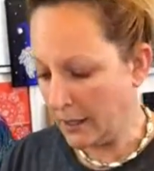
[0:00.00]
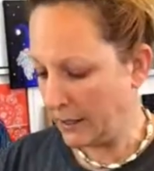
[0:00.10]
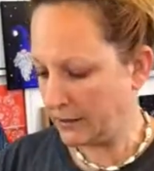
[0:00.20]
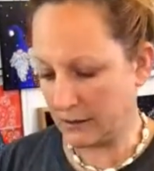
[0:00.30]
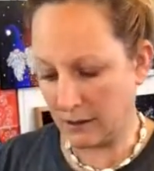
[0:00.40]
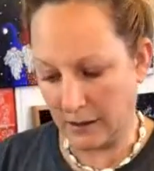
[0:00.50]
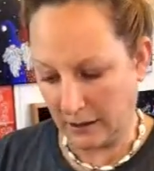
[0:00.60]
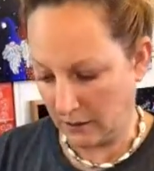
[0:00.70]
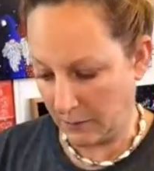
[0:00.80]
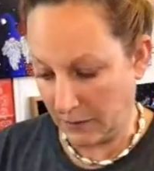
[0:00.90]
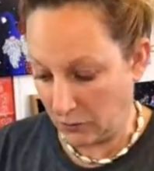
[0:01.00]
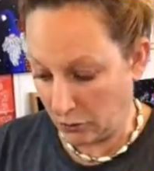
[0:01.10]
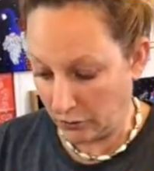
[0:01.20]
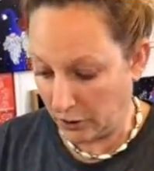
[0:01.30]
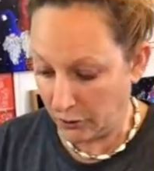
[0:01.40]
It doesn't like it to be
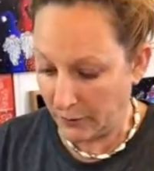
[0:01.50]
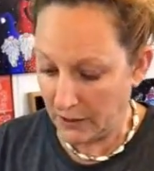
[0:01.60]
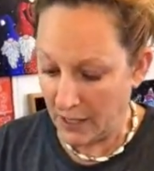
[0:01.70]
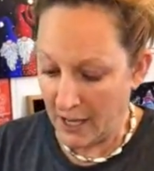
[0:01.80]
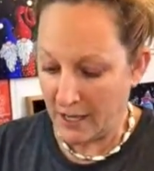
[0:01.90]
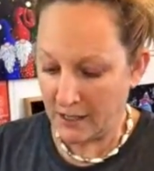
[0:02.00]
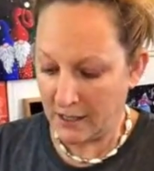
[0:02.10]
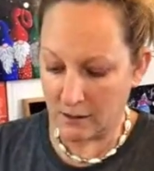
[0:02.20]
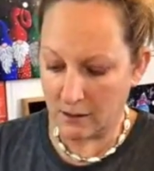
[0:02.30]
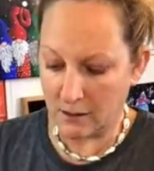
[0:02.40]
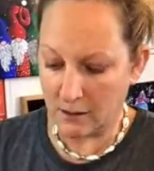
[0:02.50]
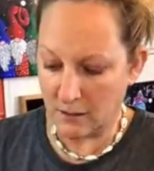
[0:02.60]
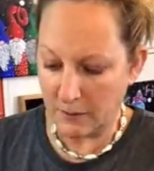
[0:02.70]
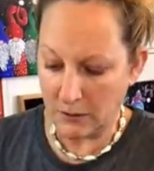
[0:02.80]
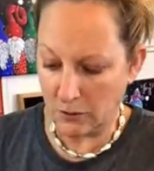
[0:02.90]
too humid, and it doesn't like it
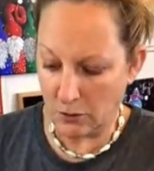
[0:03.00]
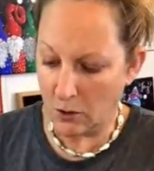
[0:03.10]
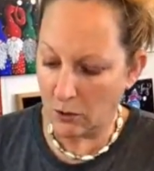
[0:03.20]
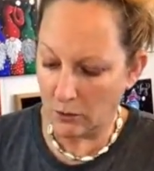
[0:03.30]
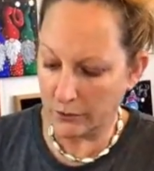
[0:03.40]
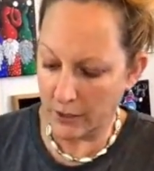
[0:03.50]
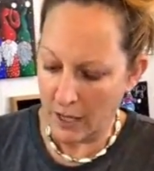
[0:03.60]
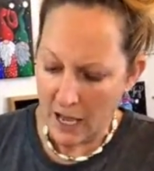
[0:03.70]
to be too cold.